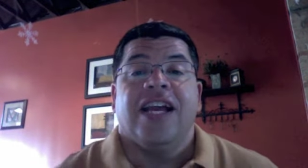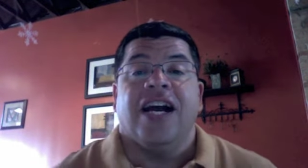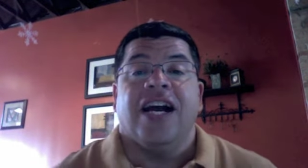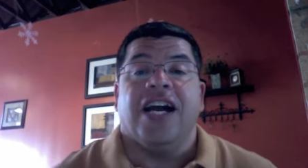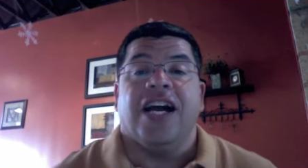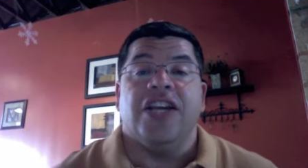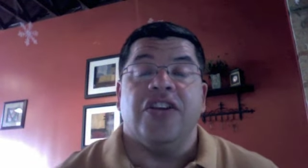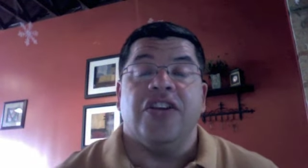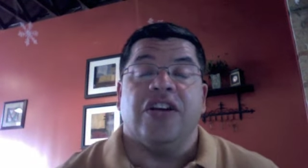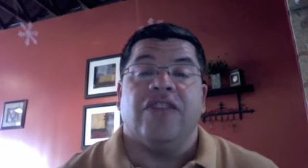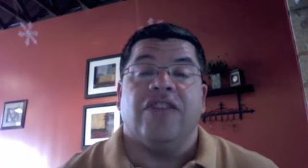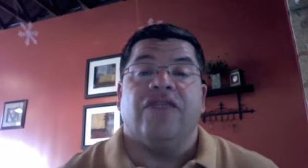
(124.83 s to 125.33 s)
Uh,
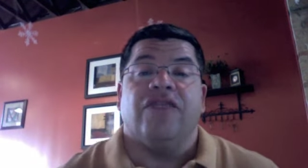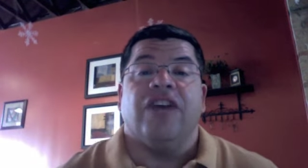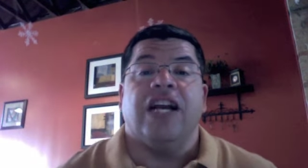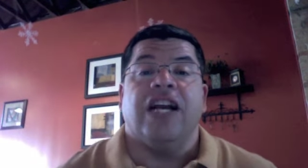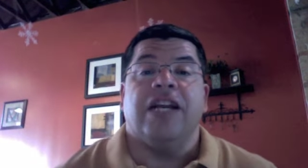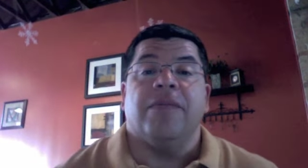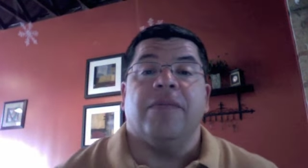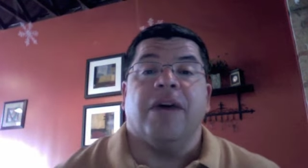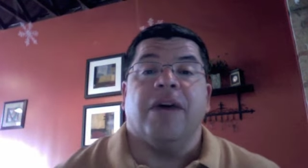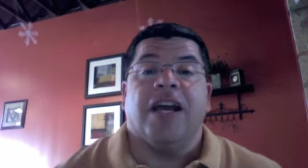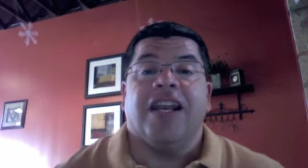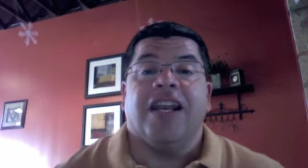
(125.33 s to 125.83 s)
you can
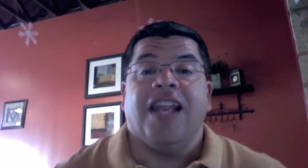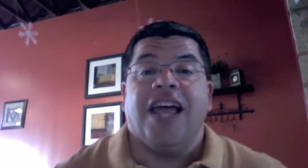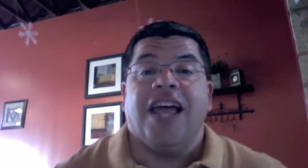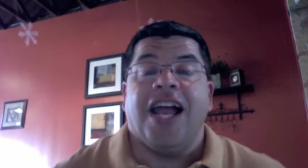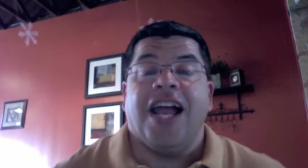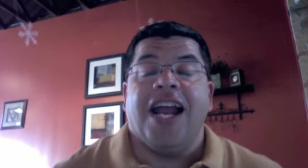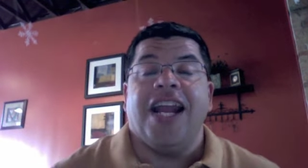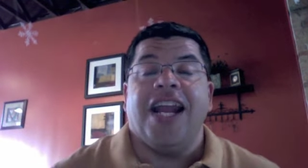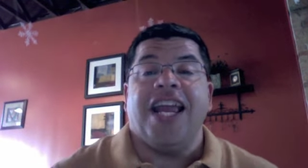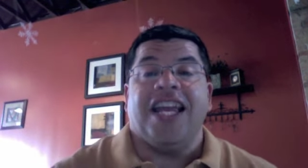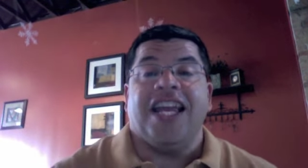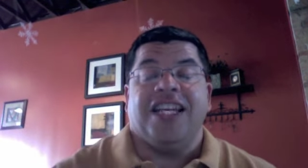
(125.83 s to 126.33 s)
find them
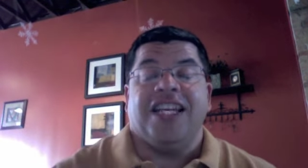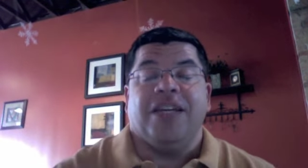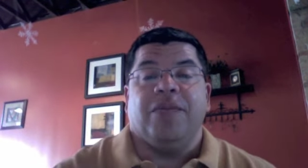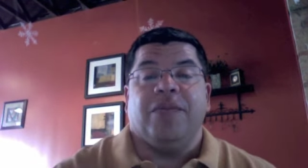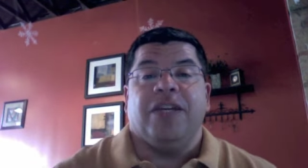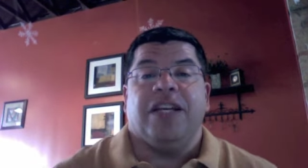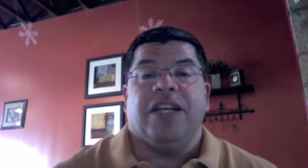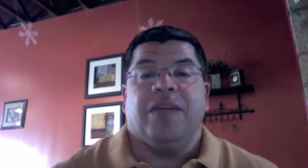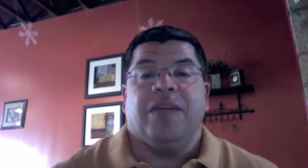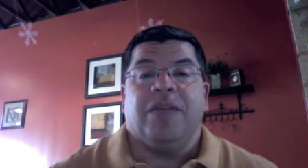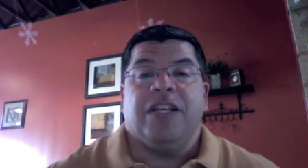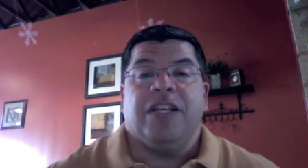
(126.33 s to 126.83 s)
online at
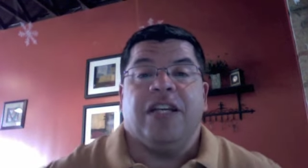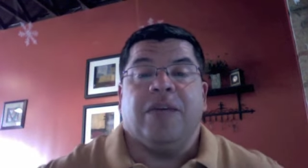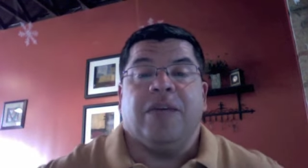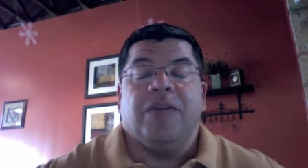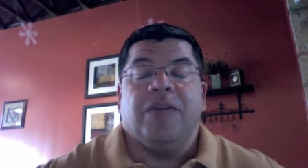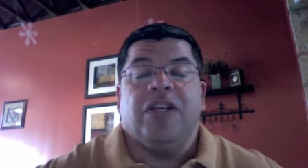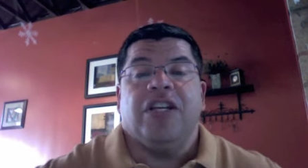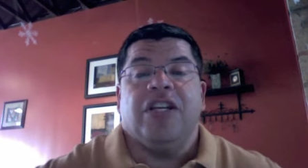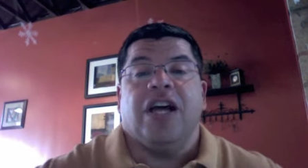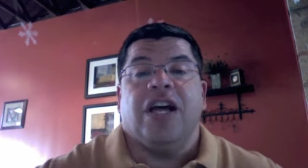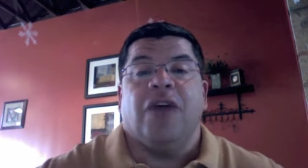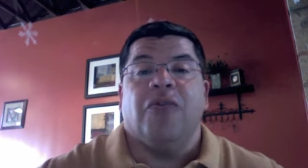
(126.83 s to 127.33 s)

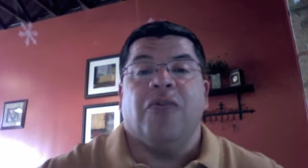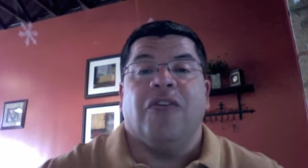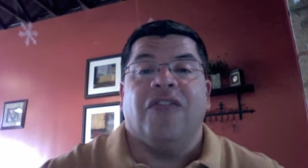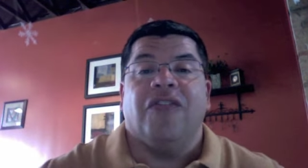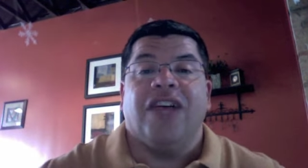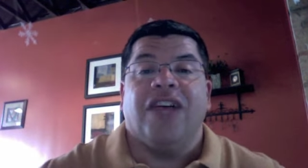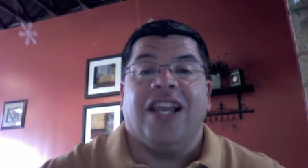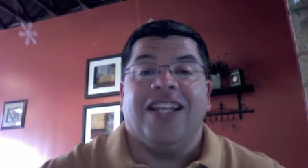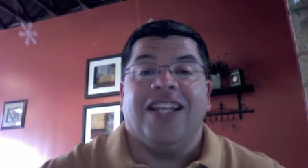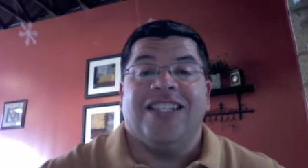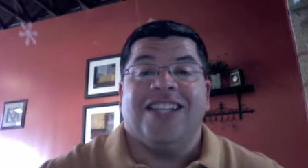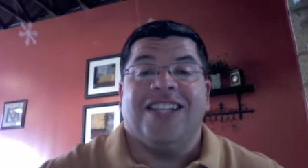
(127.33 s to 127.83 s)

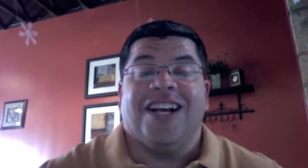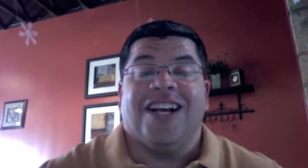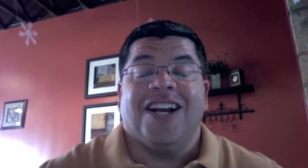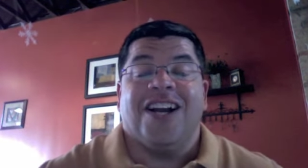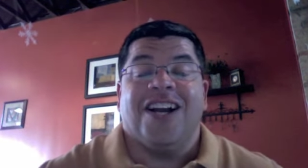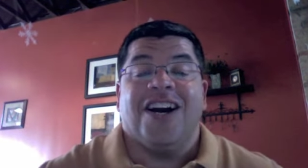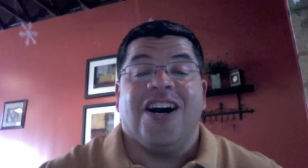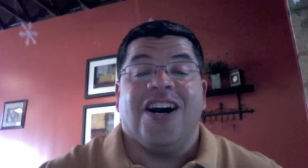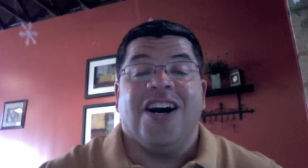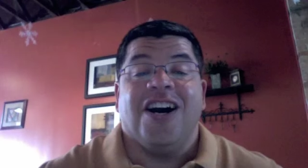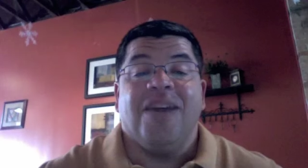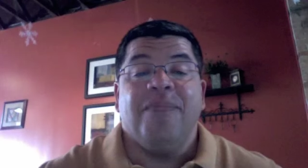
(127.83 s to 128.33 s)

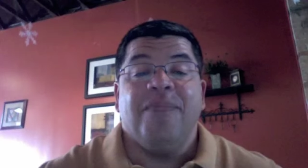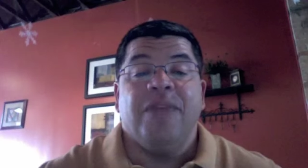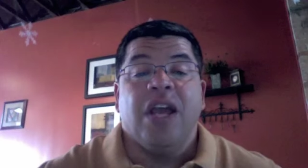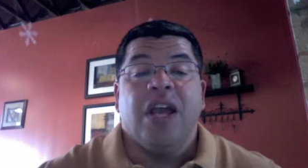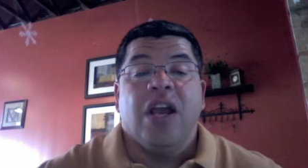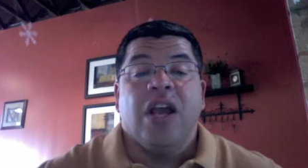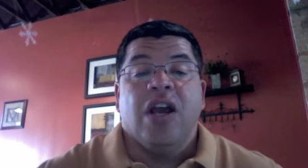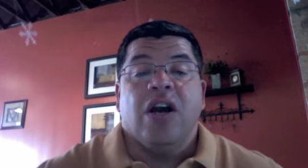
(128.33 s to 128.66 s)
www.rovalis.com,